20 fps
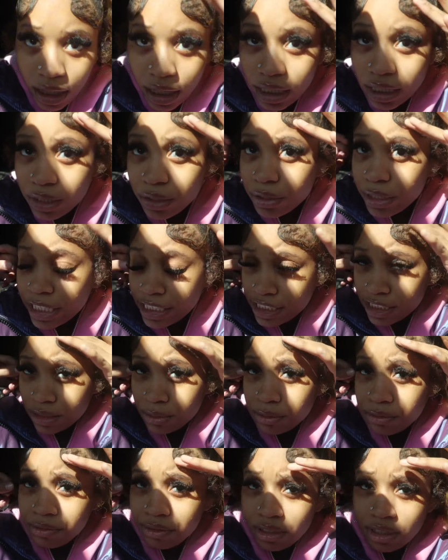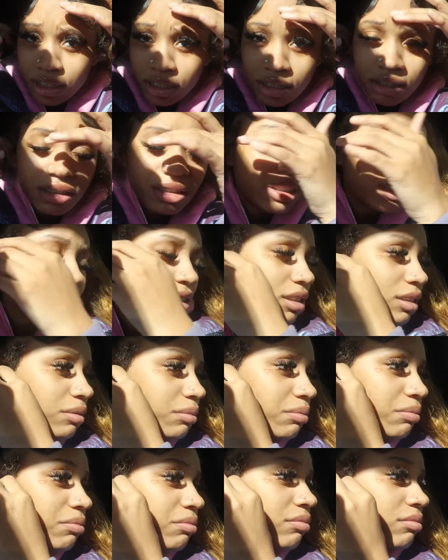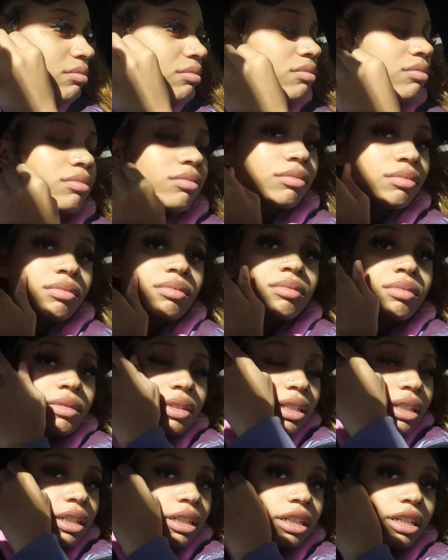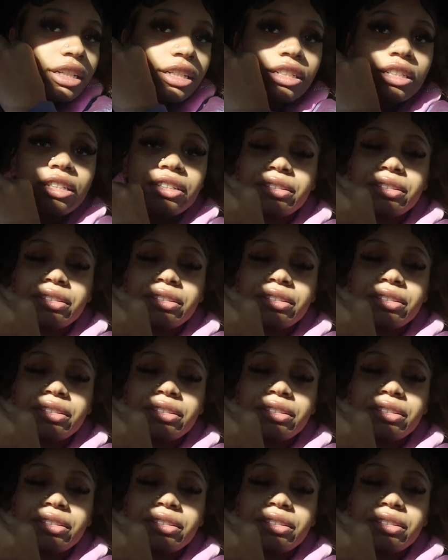I look crazy. We finna go get a